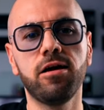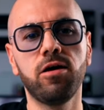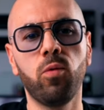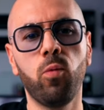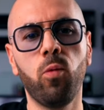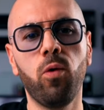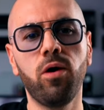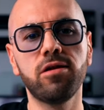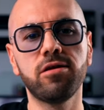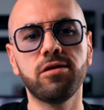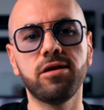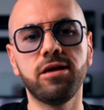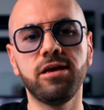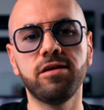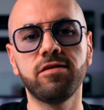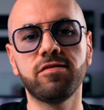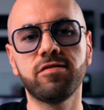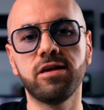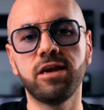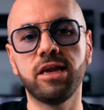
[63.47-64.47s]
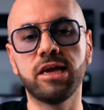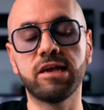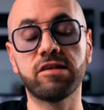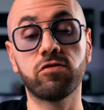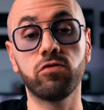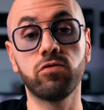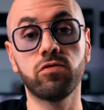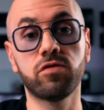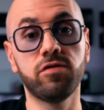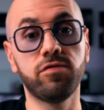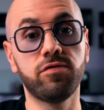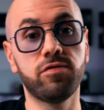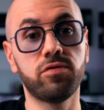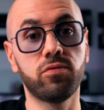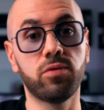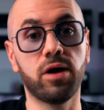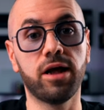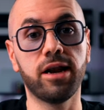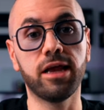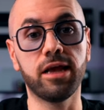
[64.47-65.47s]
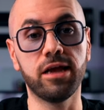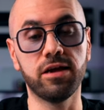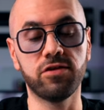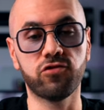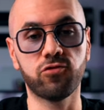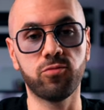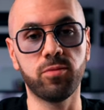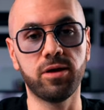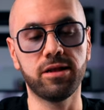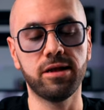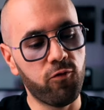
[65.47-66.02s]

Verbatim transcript: what is an exclusive writing instrument.